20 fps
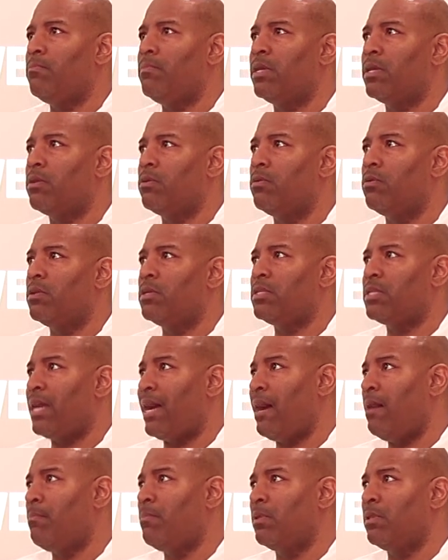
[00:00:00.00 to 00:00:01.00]
because
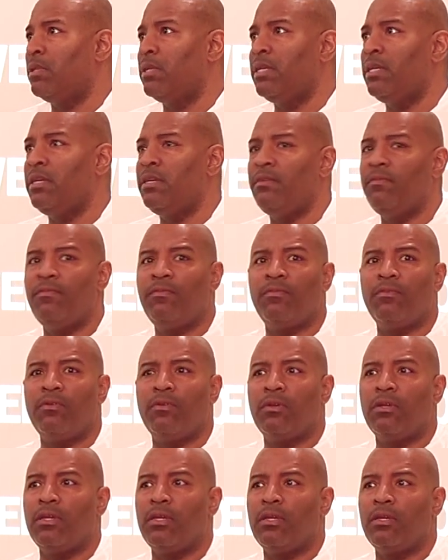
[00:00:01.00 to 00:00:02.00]
I believe
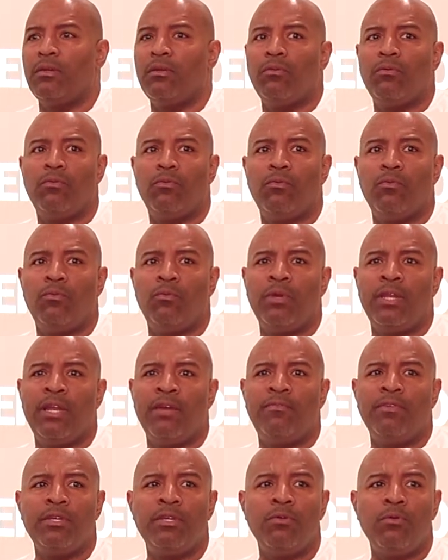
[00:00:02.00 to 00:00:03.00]

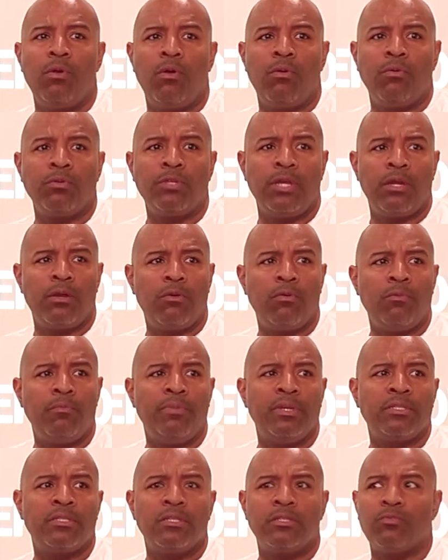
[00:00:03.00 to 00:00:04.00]
whenever you own your
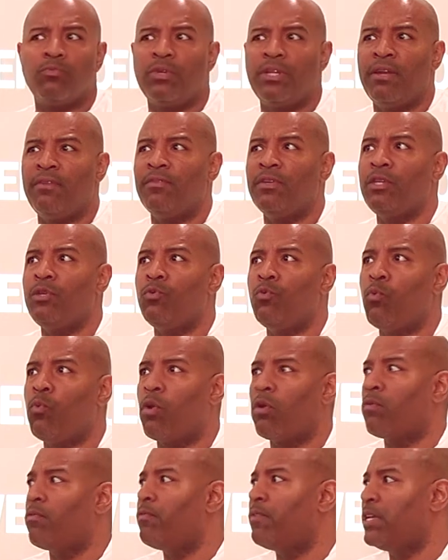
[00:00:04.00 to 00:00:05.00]
own business, whenever you
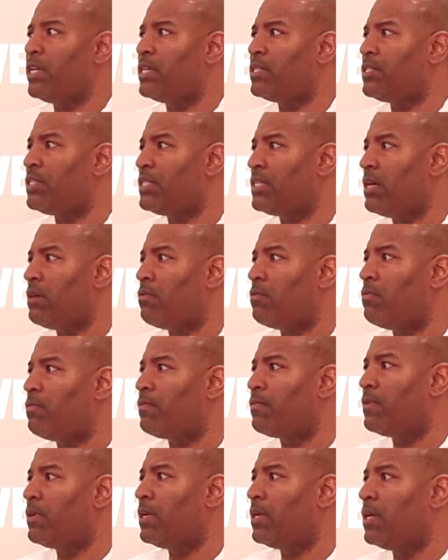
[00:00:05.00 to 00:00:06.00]
work for
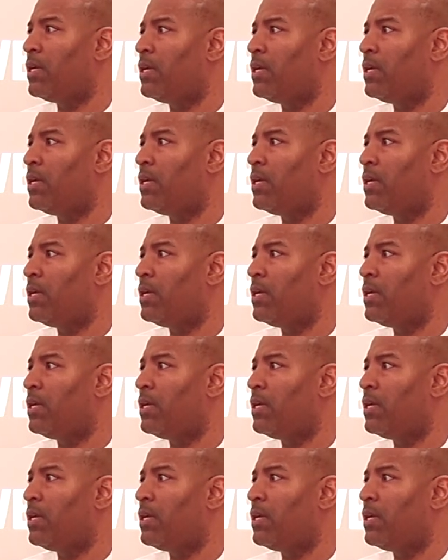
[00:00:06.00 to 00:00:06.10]
yourself,